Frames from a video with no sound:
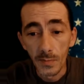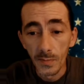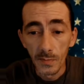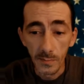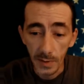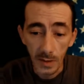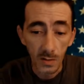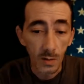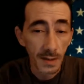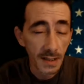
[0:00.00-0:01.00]
But of
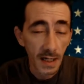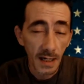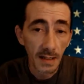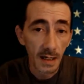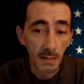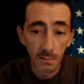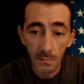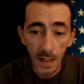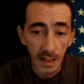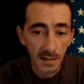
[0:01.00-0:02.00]
course he had that
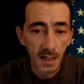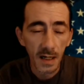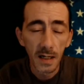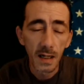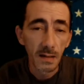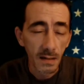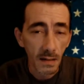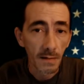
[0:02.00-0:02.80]
anti-gay thing.